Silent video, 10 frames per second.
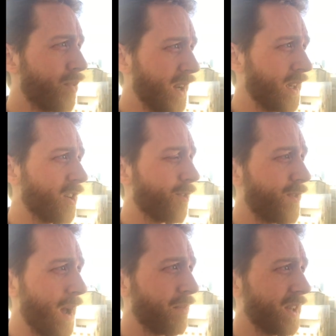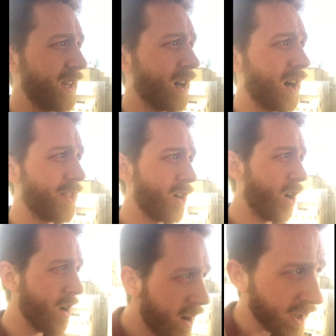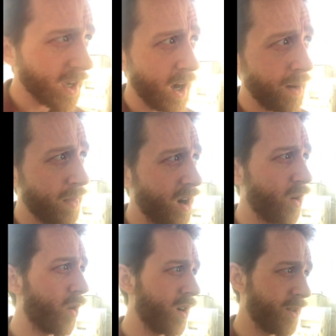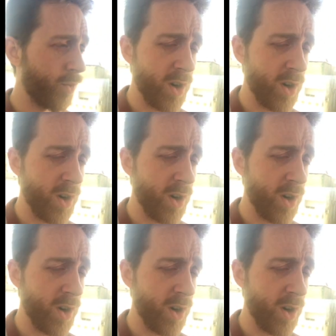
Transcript: bring your family either on an Iqama or on